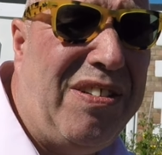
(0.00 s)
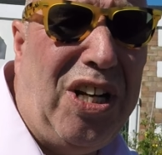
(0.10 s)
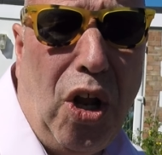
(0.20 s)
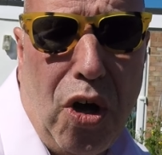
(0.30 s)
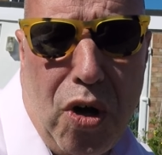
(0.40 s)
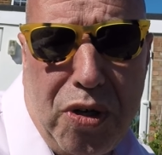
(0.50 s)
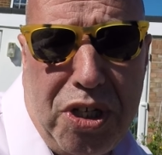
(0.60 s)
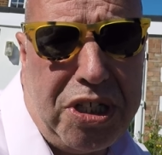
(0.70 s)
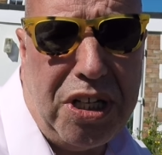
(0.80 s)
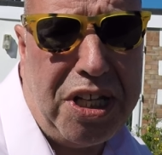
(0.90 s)

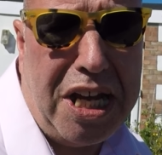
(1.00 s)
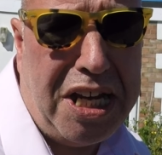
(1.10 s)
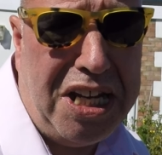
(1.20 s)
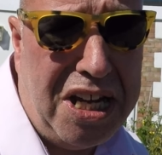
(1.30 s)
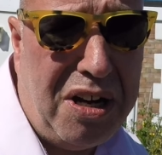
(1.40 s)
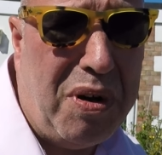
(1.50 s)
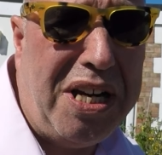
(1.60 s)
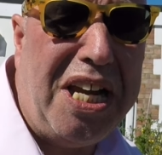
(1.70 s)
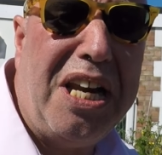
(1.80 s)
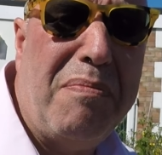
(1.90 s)
loans to the EU in a